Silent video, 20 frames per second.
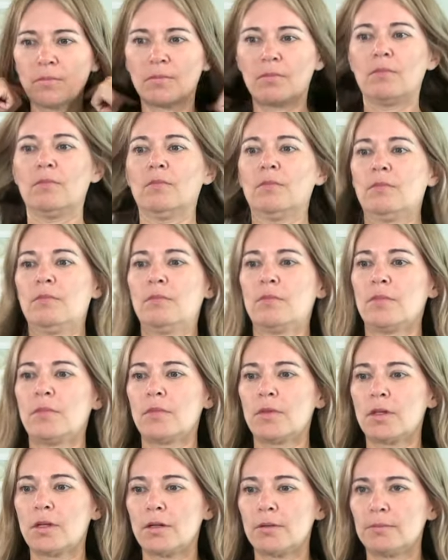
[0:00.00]
I don't know. Somebody
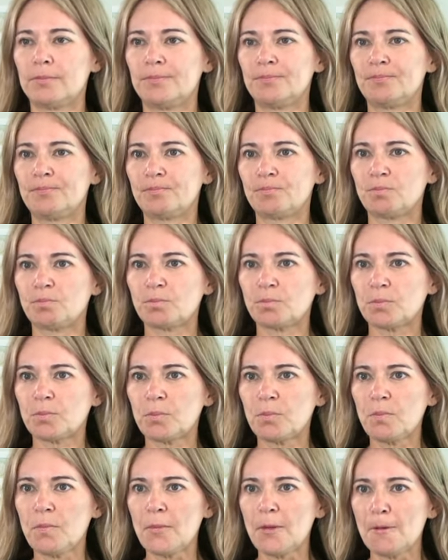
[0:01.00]
says we have a mic
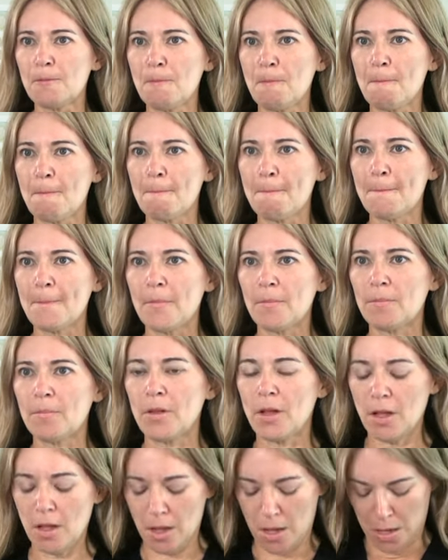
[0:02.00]
problem, but I don't see
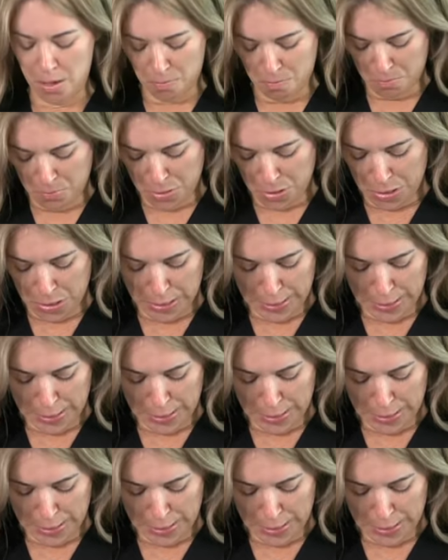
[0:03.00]
anything hitting. Um, so